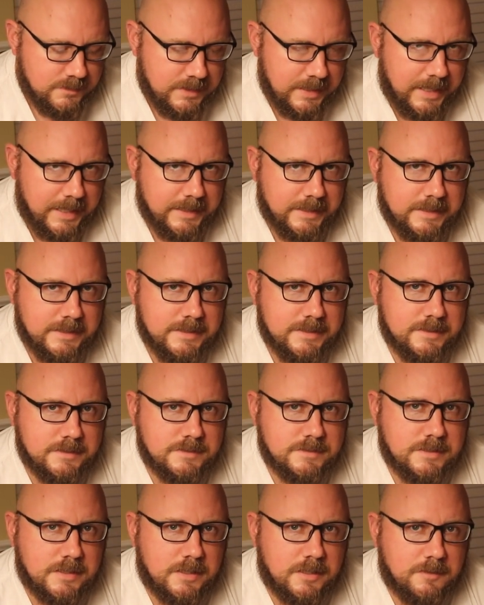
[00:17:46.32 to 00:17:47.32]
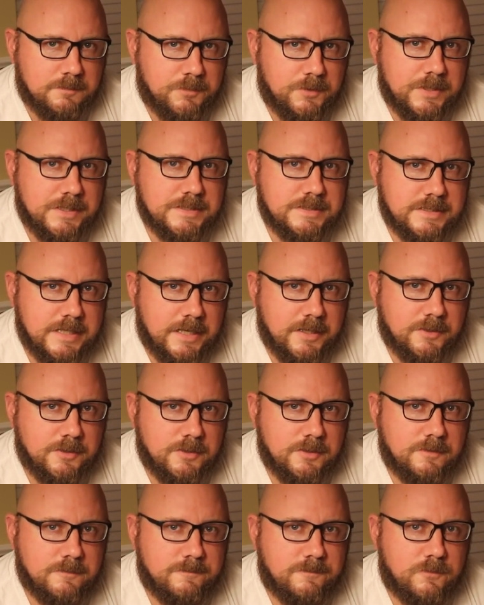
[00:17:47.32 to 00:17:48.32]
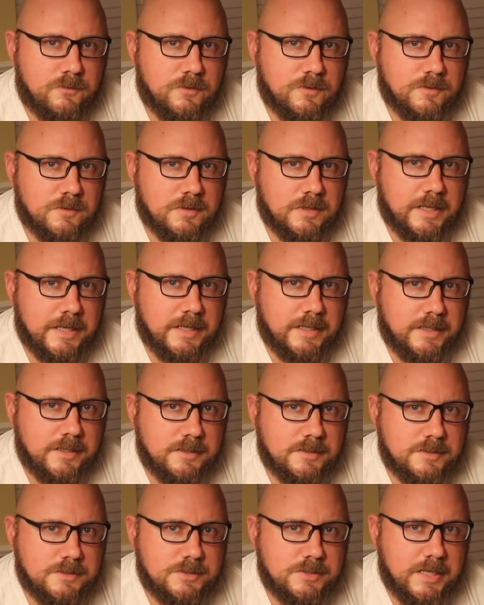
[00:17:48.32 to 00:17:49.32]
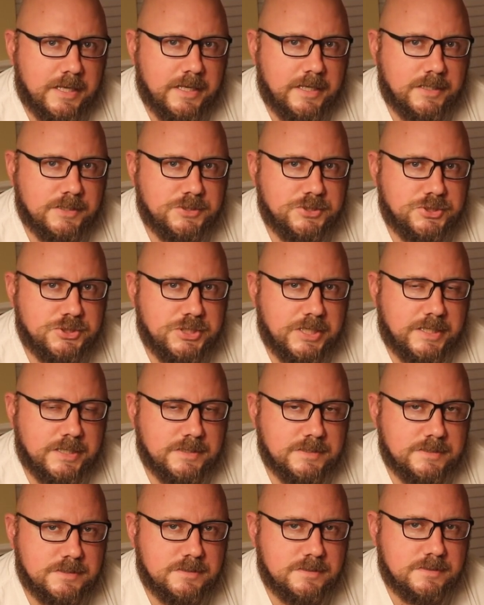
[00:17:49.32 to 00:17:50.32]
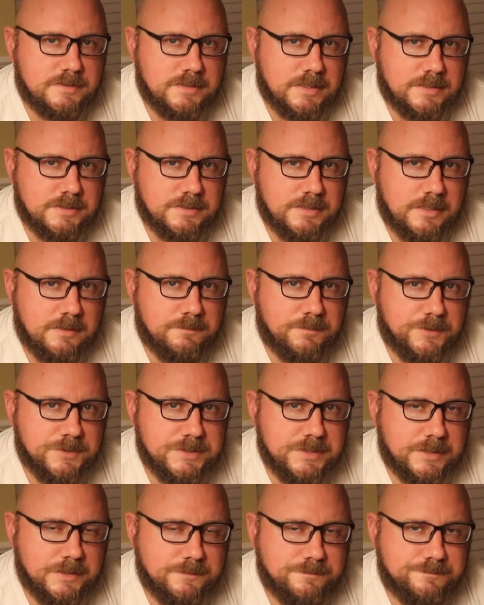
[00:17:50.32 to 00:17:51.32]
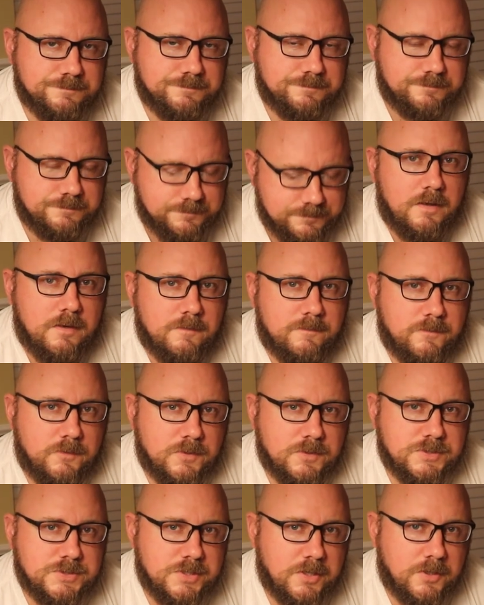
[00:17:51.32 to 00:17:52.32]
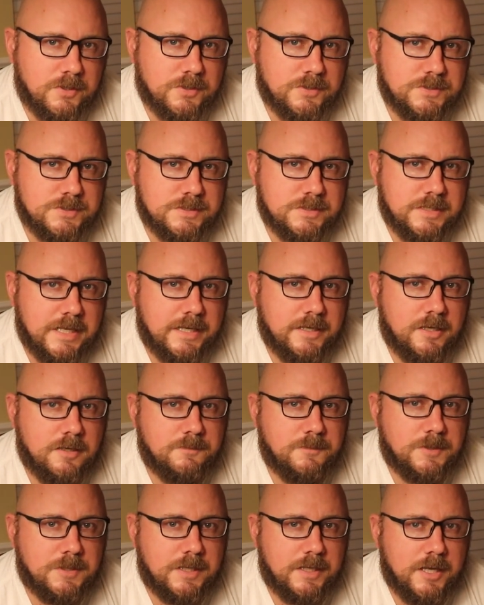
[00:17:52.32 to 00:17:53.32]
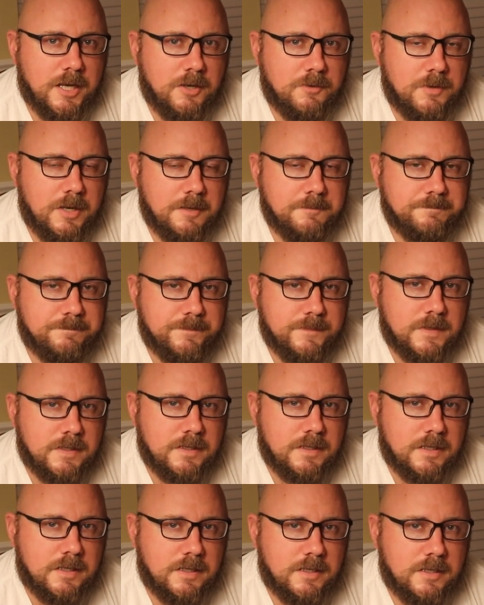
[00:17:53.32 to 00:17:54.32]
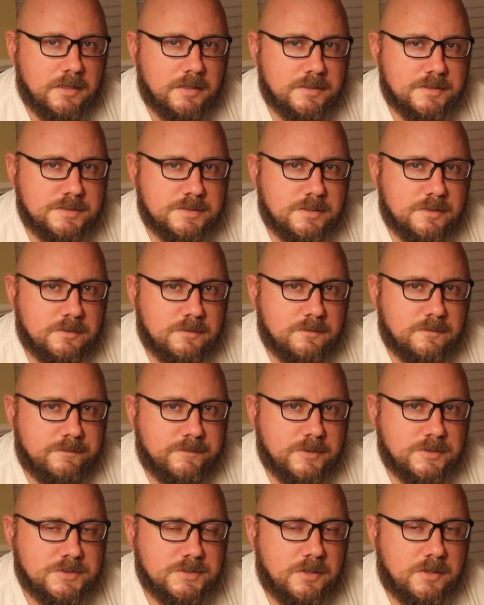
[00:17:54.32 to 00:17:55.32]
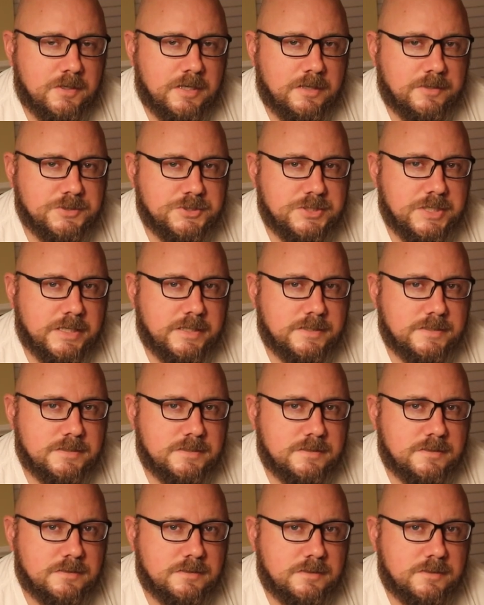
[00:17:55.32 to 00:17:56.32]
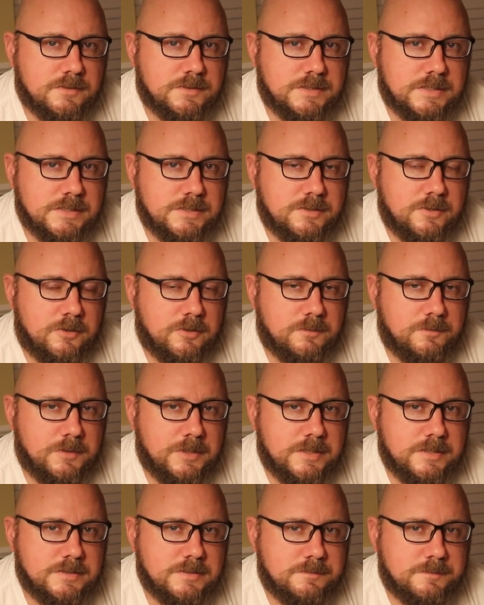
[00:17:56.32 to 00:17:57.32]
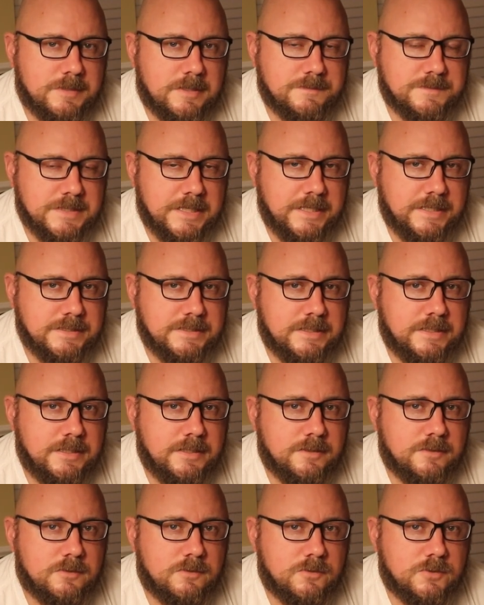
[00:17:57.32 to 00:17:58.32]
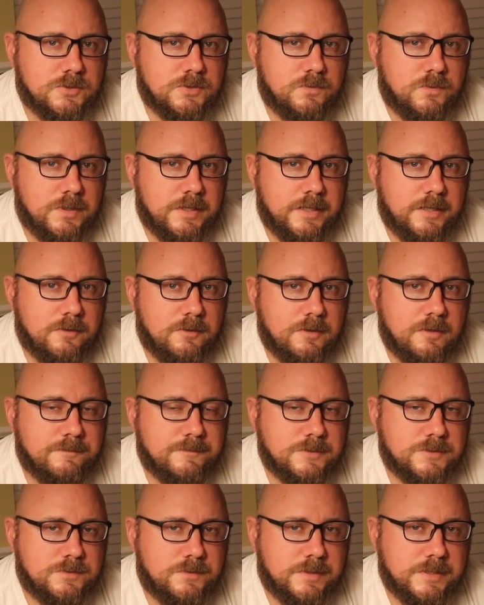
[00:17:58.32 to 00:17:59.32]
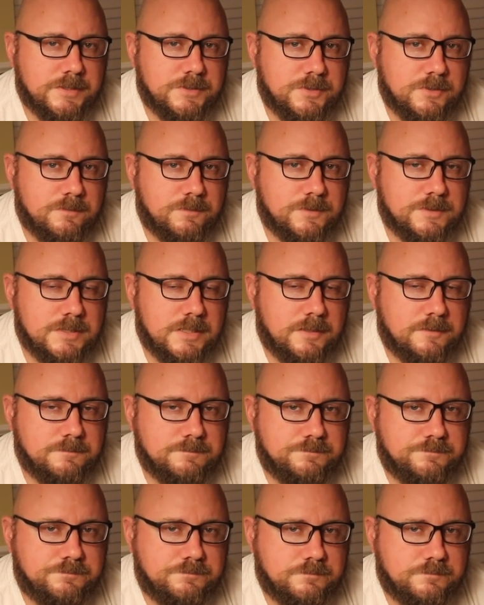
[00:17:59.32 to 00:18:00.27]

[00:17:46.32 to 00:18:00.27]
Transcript: That is pretty standard for laying age chickens, 16%. For starters, that number can go up. So if you're starting out chicks, you'll see starter blends sometimes 18 or 20 or even 22%.